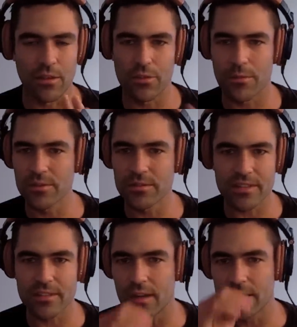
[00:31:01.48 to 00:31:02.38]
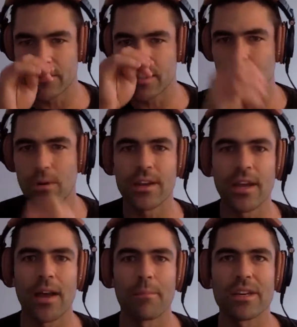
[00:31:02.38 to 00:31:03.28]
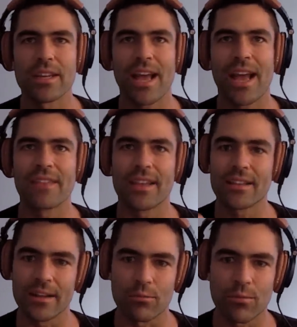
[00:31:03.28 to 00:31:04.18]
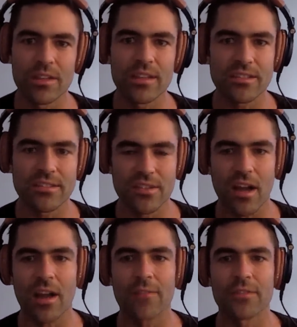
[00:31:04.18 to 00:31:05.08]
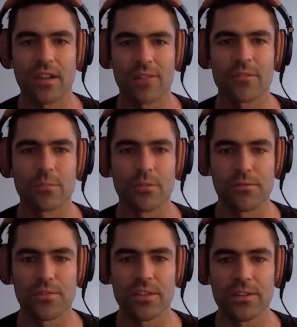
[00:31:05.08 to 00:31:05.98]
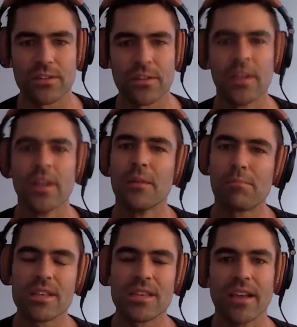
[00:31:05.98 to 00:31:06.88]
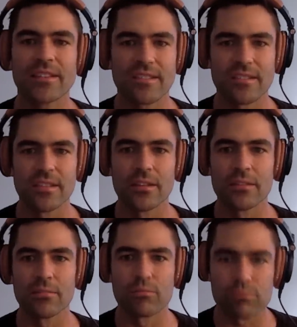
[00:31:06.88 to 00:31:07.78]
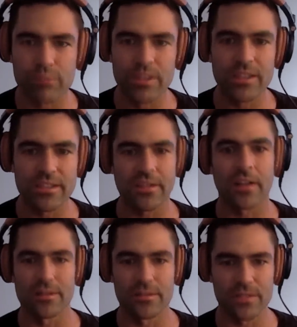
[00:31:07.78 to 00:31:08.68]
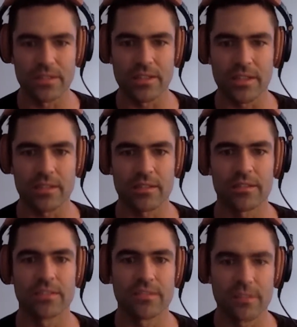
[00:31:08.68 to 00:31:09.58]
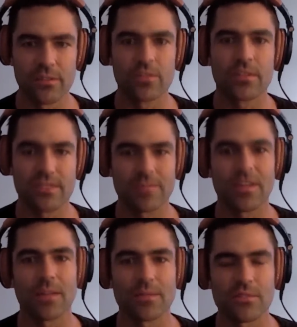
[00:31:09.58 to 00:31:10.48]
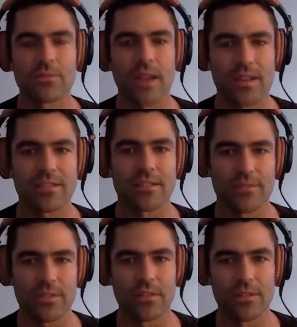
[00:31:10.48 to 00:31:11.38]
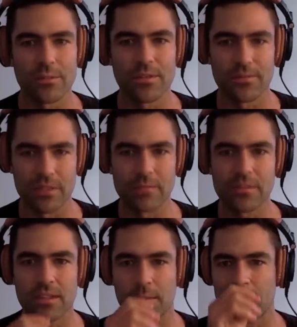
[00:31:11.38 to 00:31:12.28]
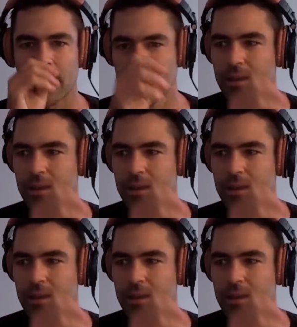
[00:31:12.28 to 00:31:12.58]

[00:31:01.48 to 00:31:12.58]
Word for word: throat technology or whatnot, but it had that like really soft, comfortable feel, but yet still really solid feeling. Because sometimes those rackets can feel a little bit flimsy to me.